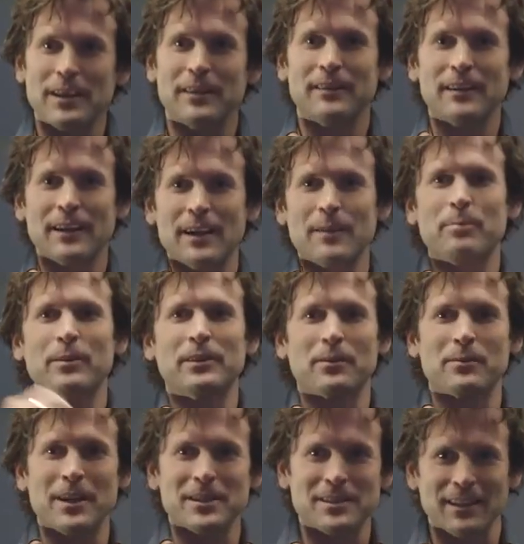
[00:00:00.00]
and then I put the
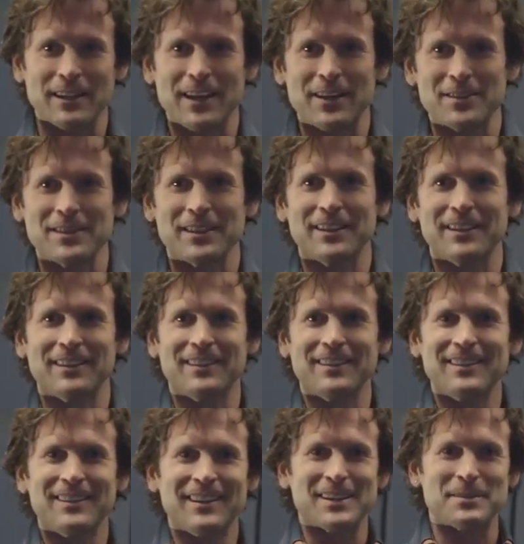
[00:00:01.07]
rest of the letters
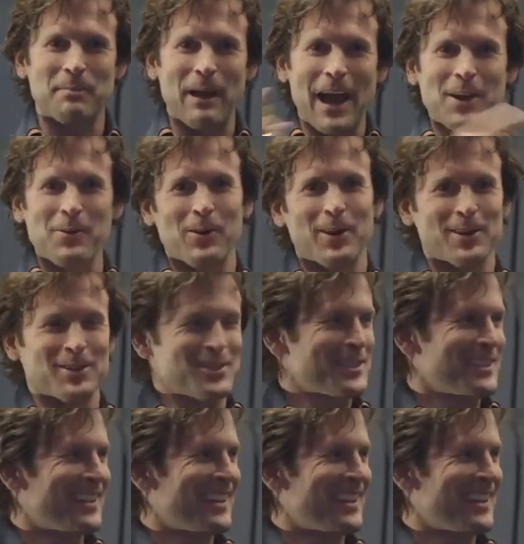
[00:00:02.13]
in. It's backwards.